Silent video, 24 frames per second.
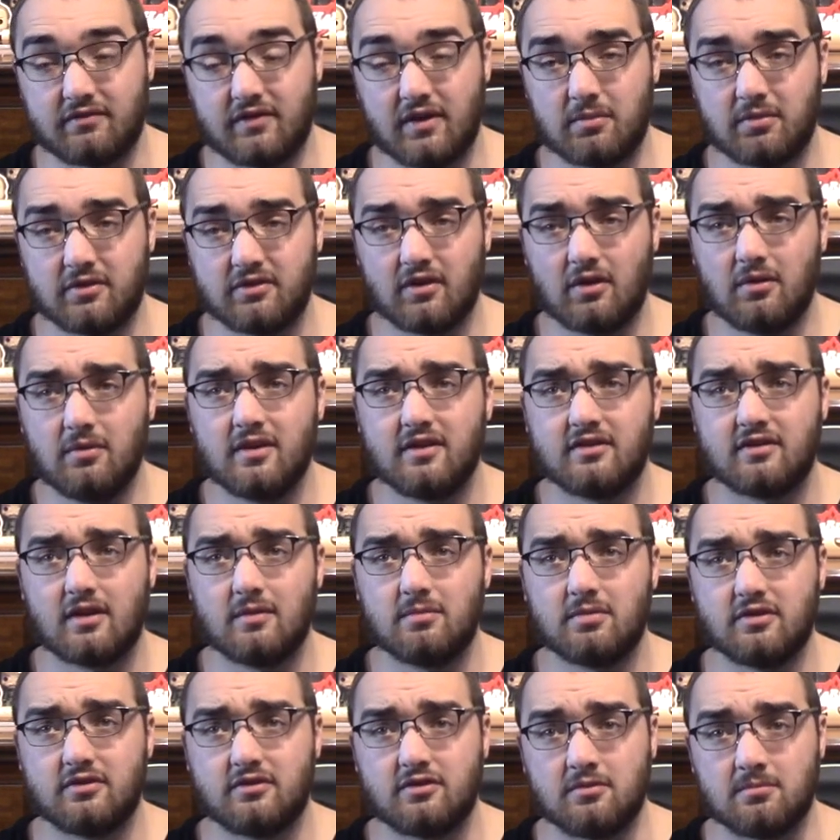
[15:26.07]
He was always
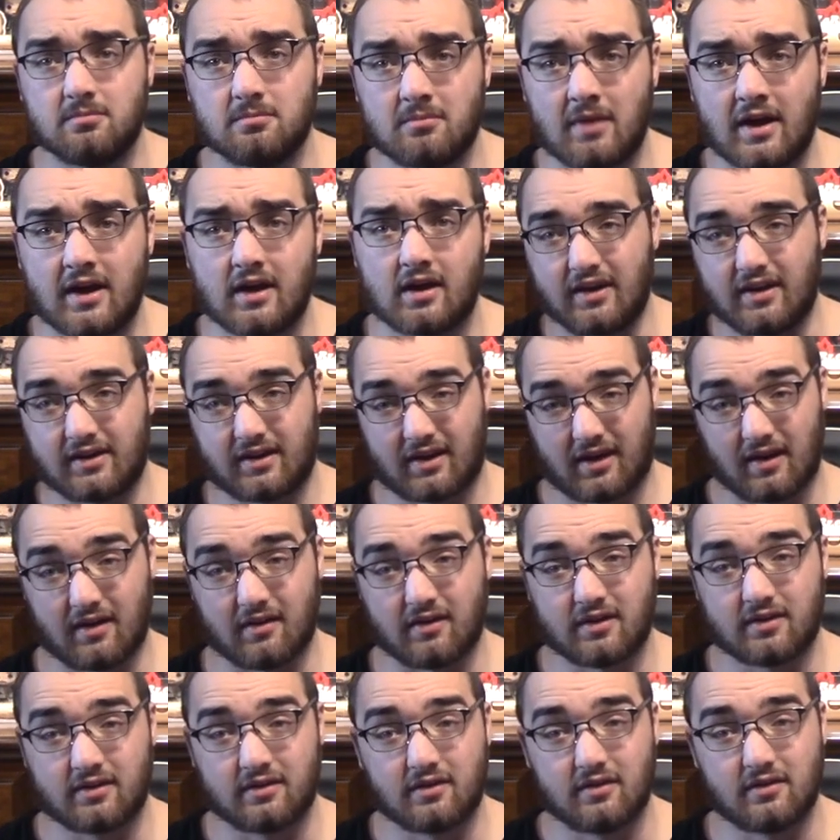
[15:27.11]
able to make
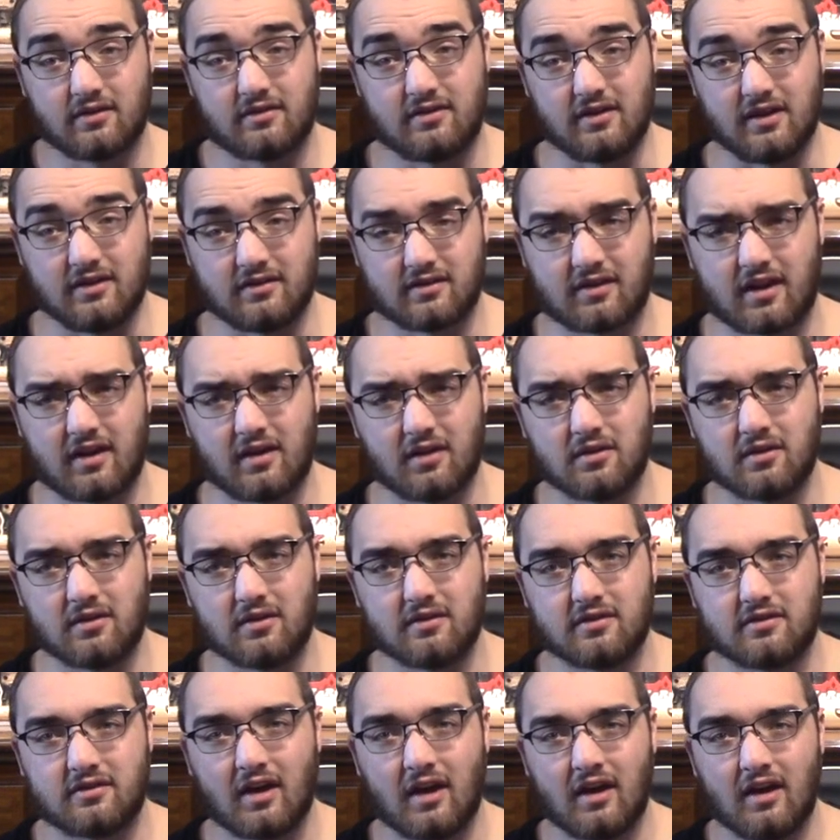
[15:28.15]
characters, these
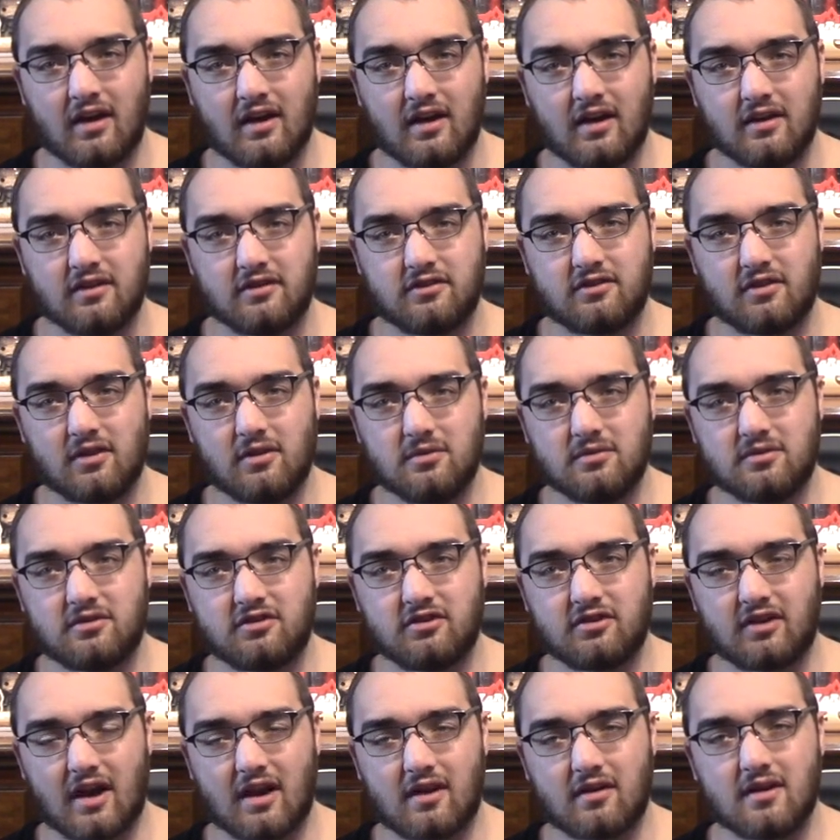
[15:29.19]
killers, so
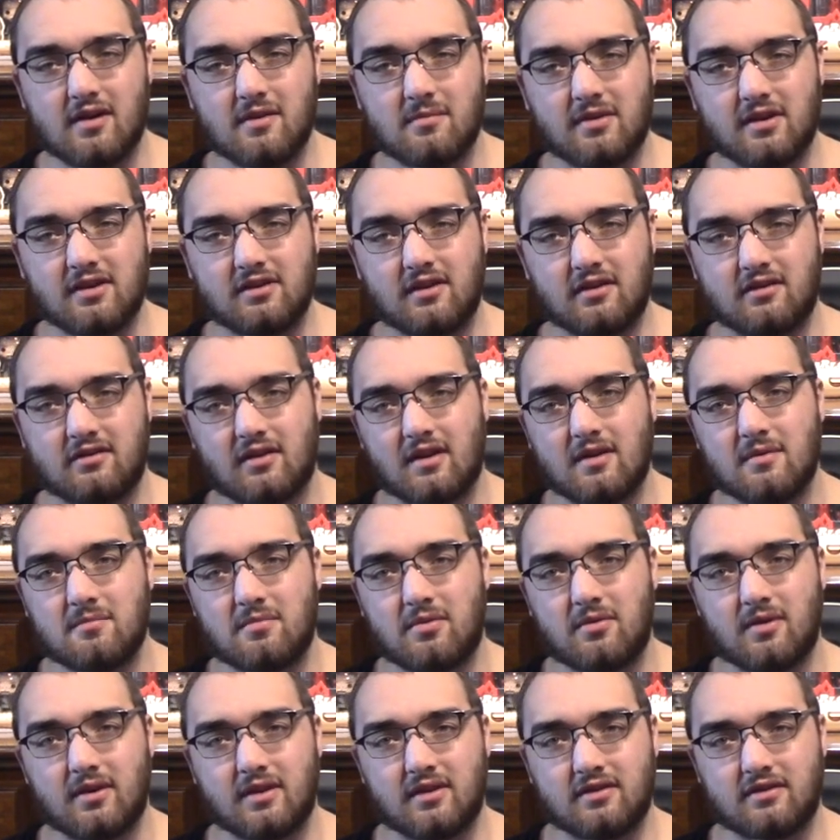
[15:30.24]
scary, but at the same
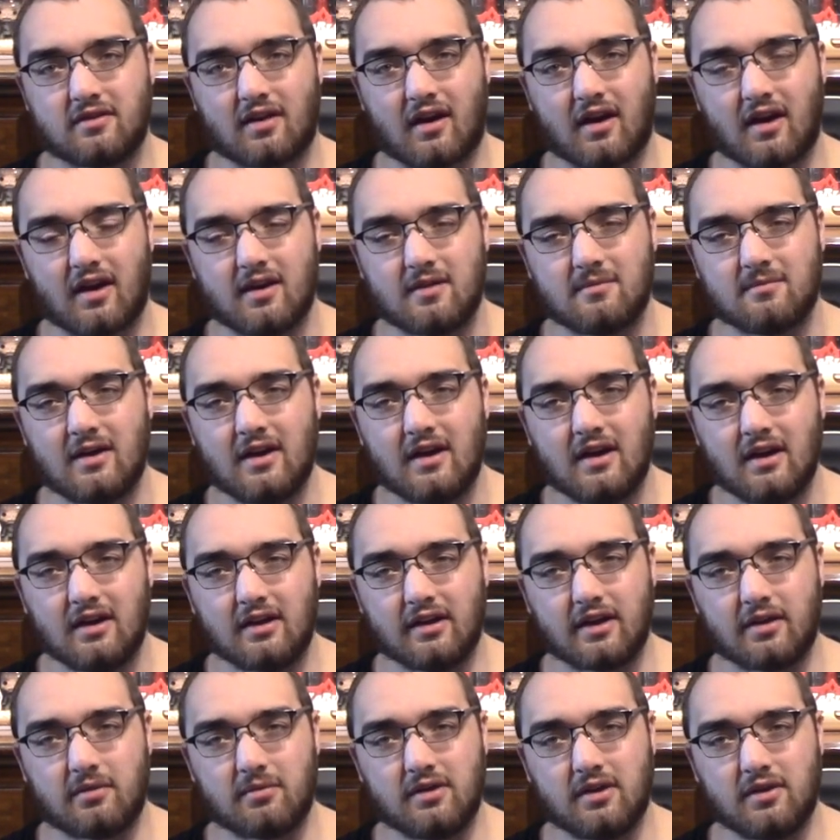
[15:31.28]
point in time,
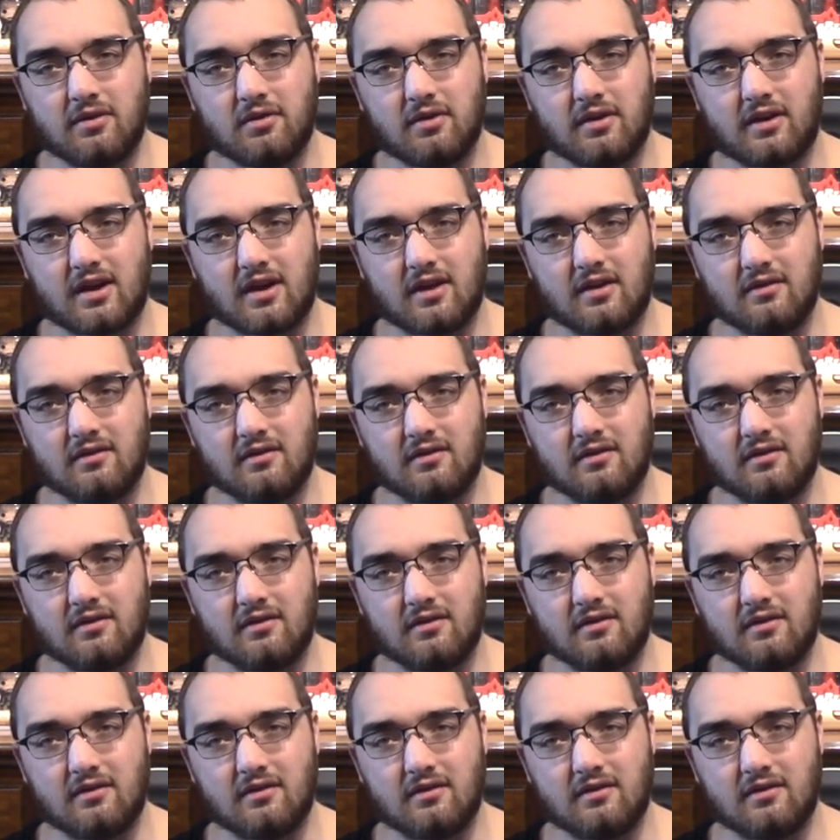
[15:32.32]
like when you look at